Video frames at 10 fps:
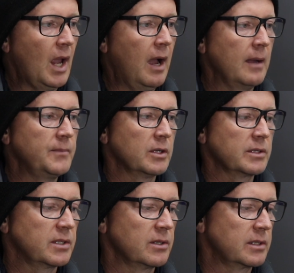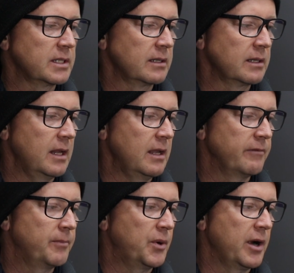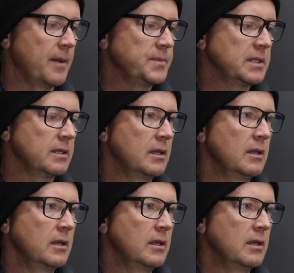I'm certain if perhaps,